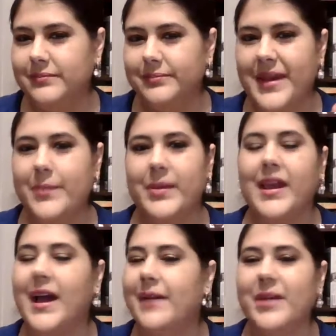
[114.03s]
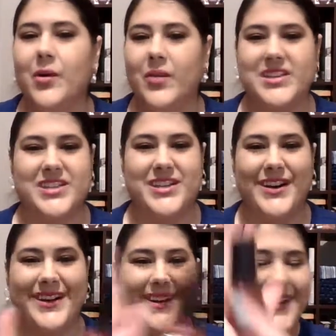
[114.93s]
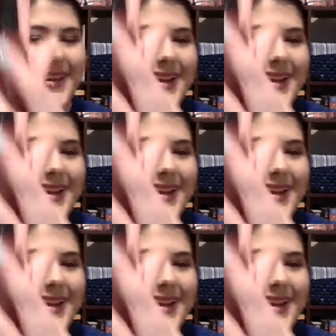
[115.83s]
Maybe. I'm not quite sure.